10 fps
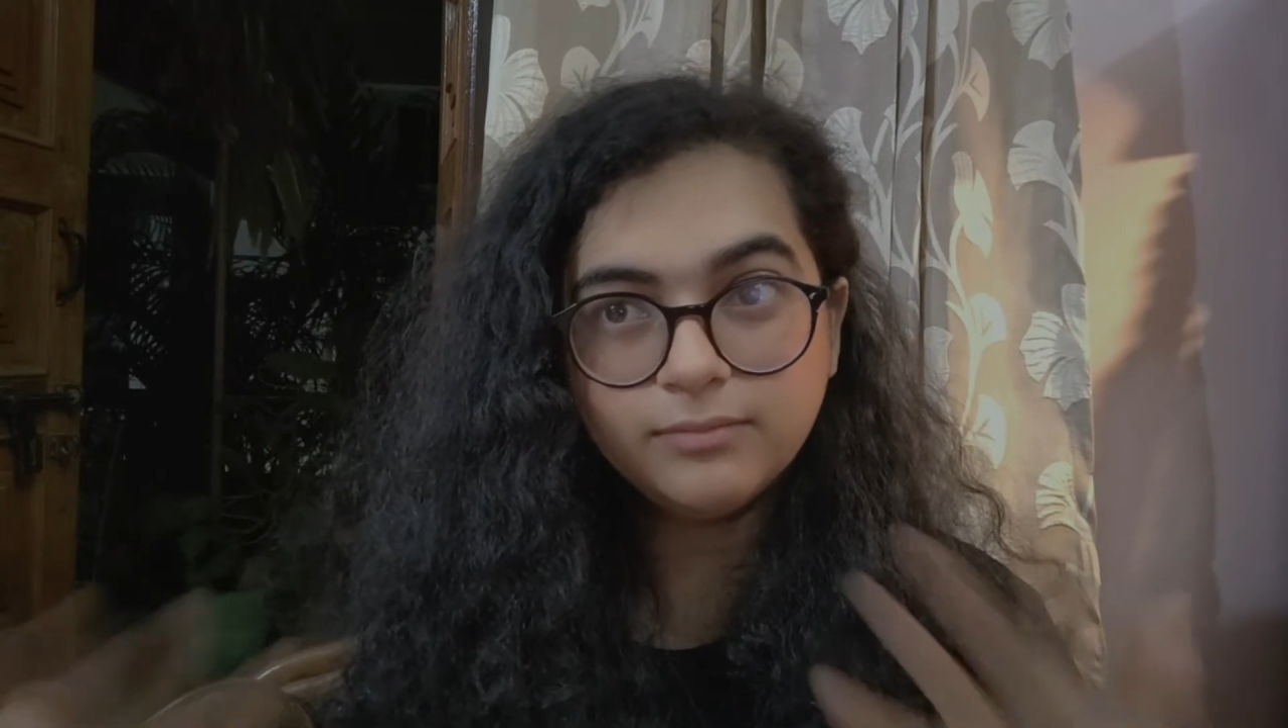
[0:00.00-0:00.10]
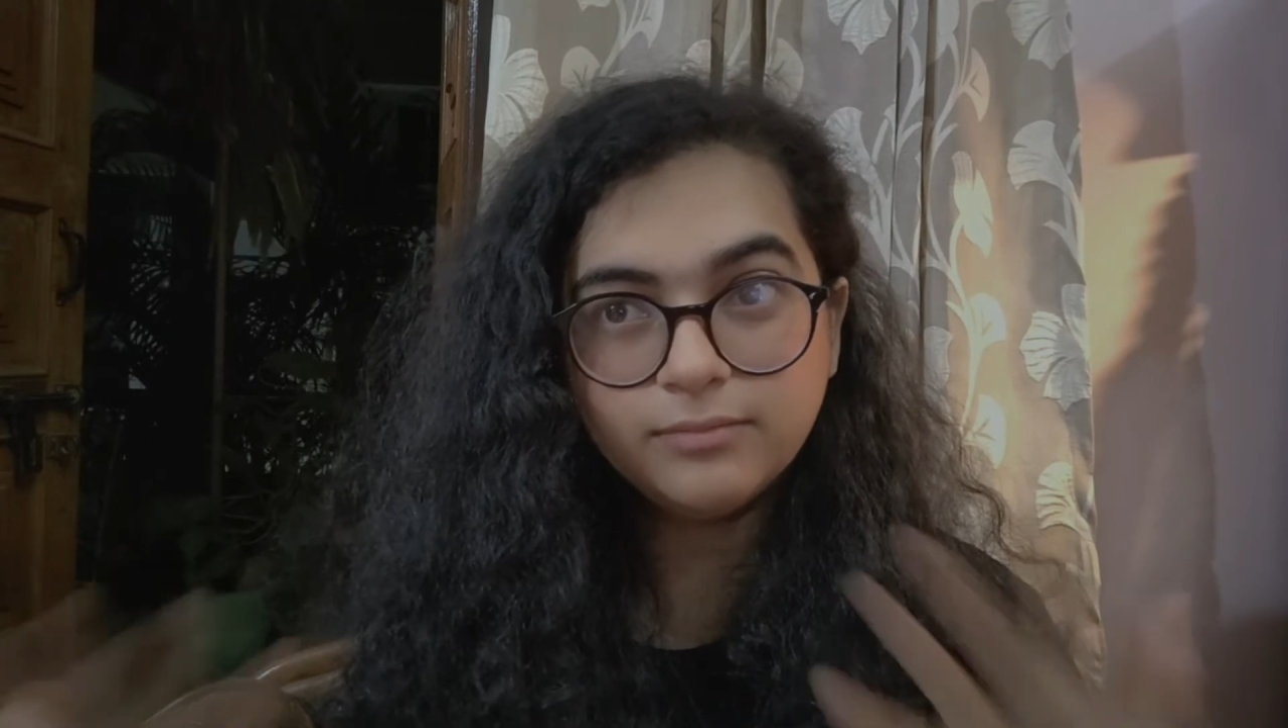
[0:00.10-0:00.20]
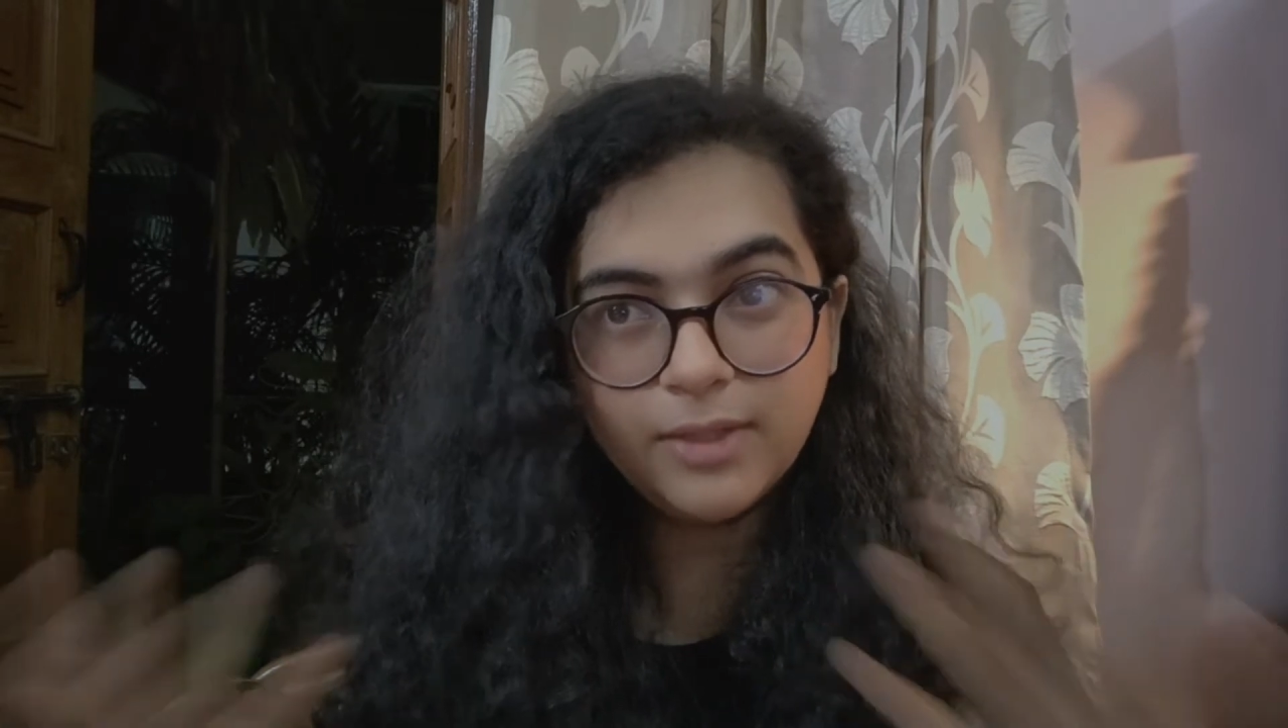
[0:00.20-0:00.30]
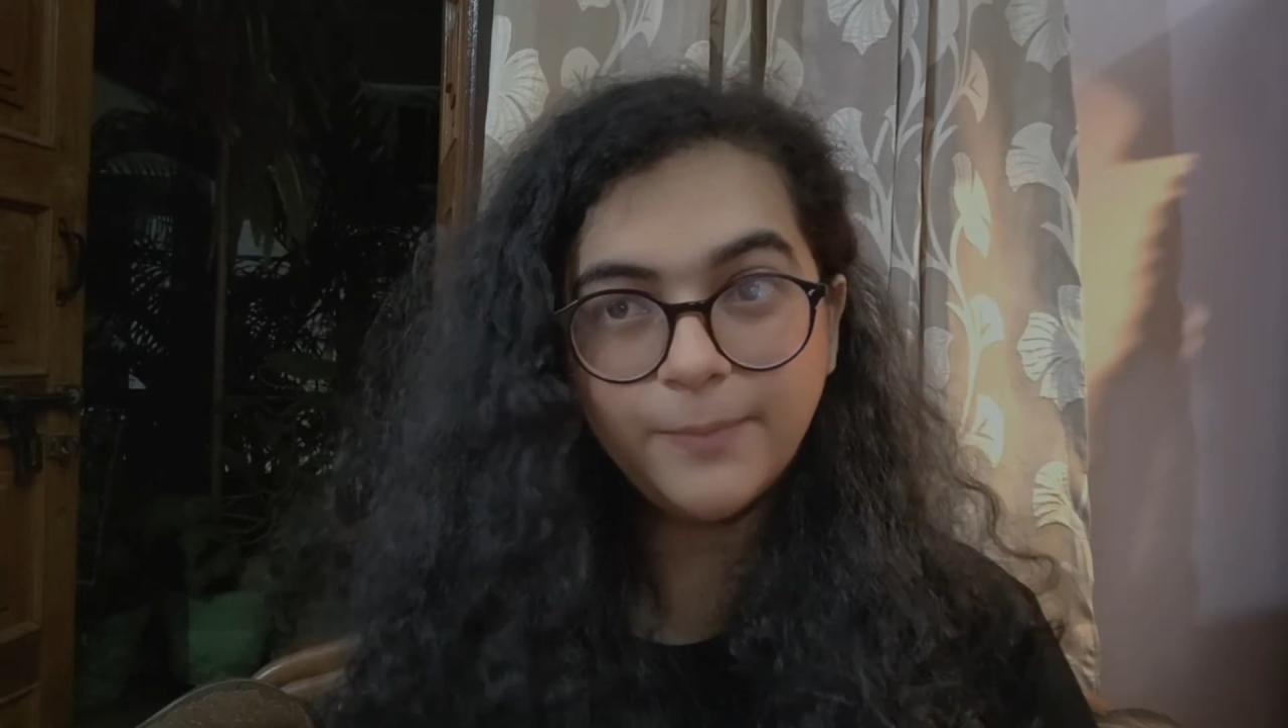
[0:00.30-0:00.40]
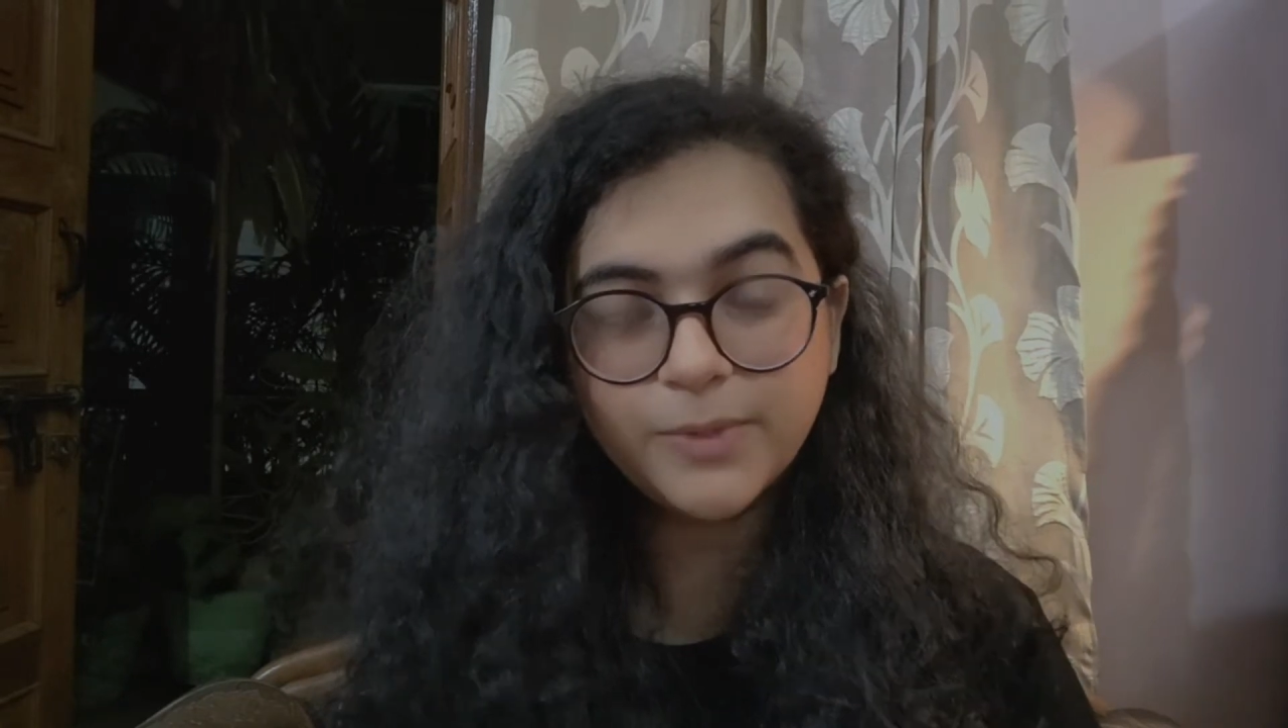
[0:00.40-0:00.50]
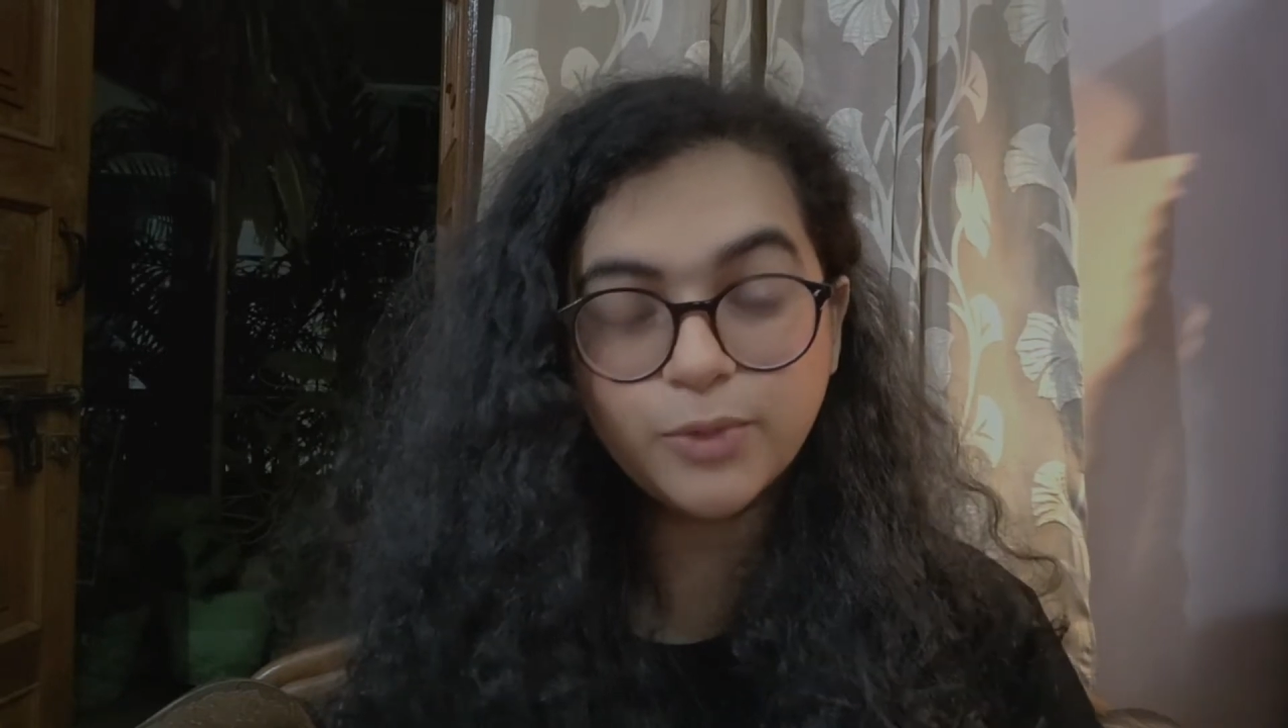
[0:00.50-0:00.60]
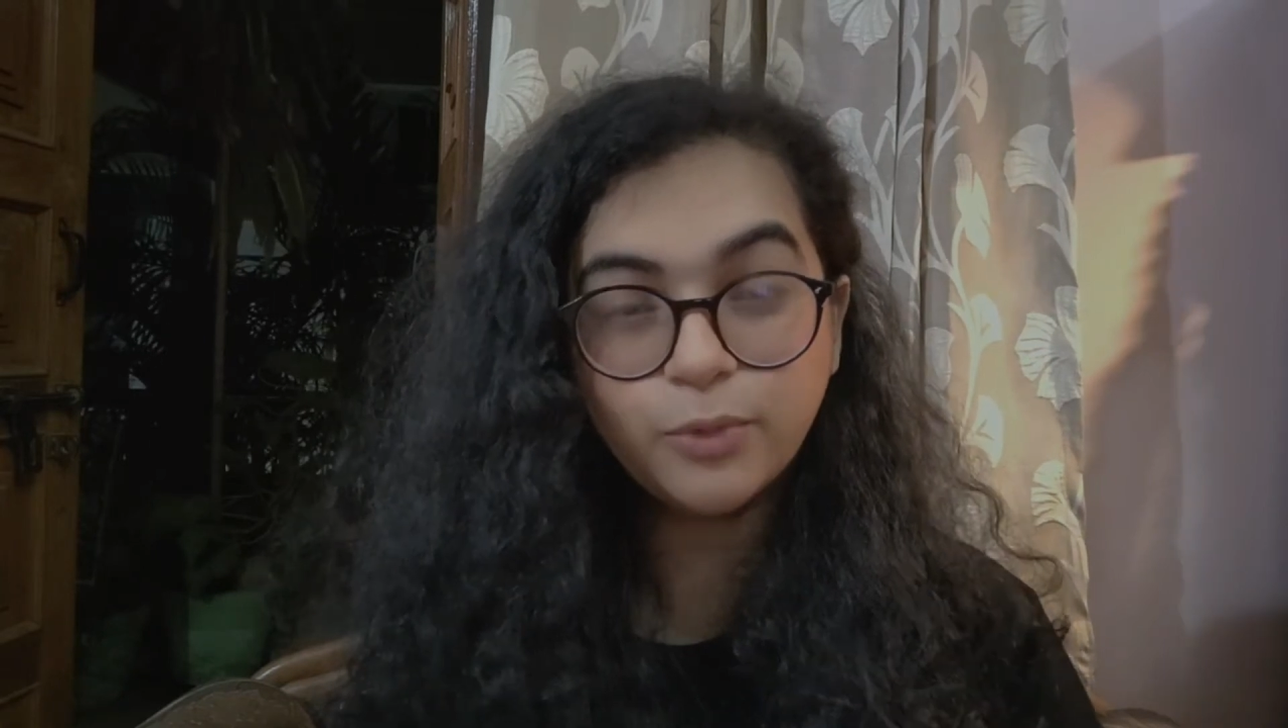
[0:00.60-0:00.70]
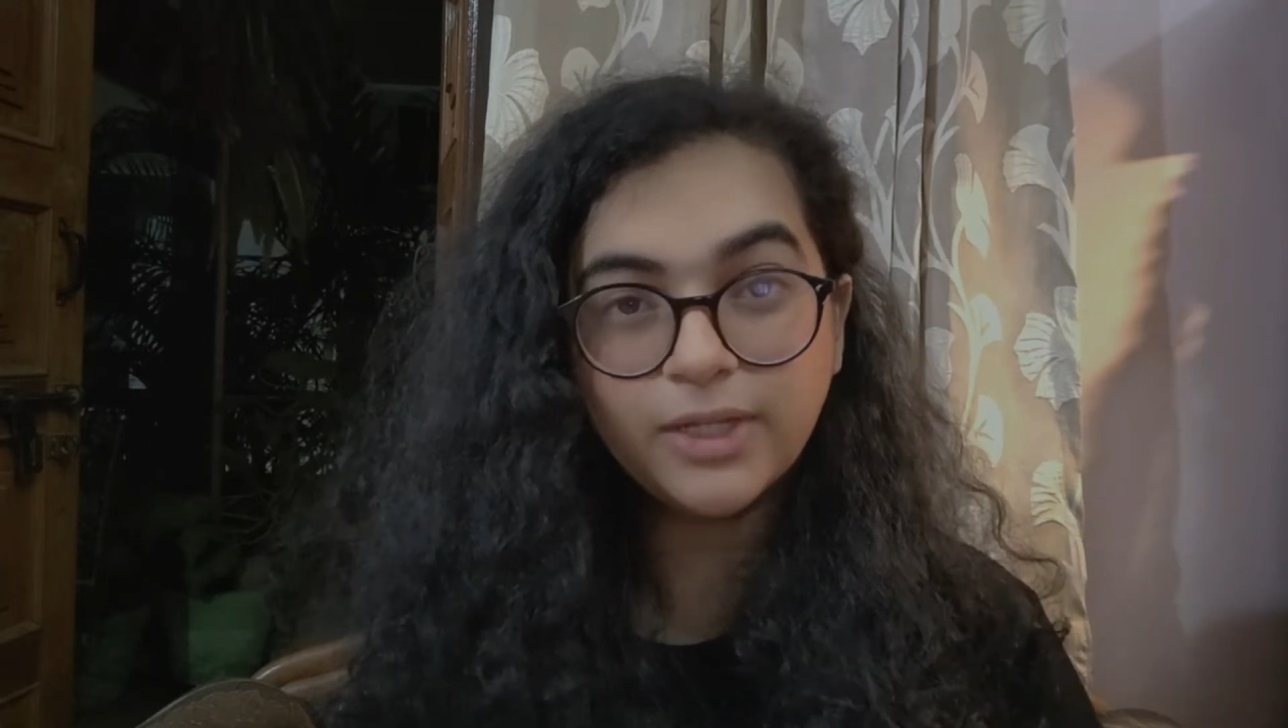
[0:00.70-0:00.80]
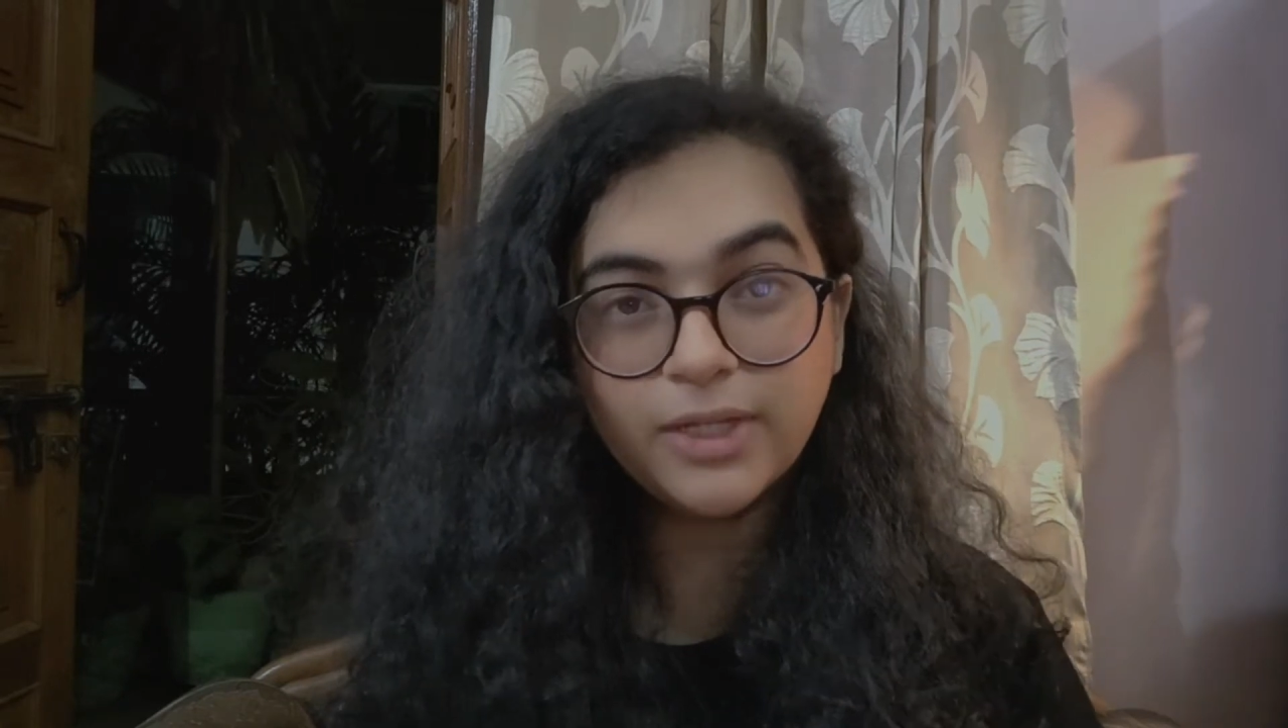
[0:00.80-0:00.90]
episode